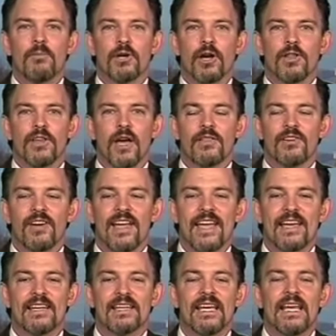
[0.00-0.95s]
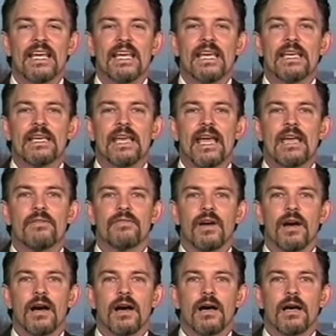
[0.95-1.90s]
But on the other hand, he
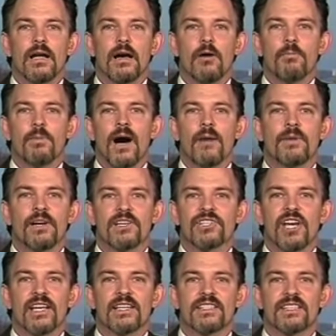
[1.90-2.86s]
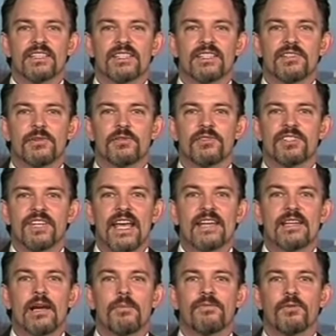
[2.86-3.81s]
gave uh, Obama a chance to, to
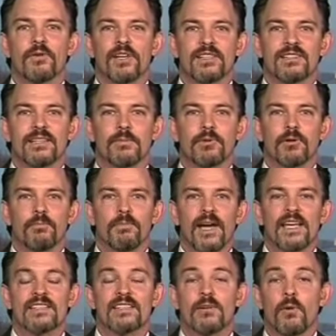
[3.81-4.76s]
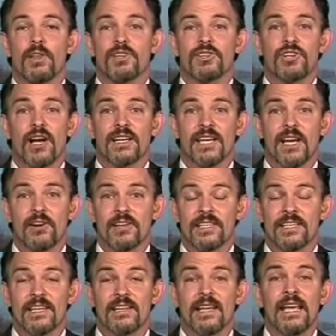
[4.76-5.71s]
stand up for his liberal base in a way that John
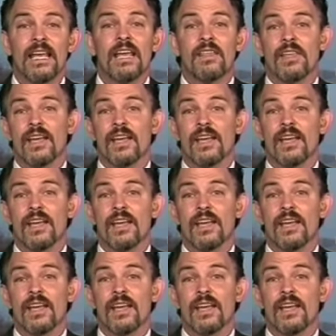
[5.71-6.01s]
Kerry didn't.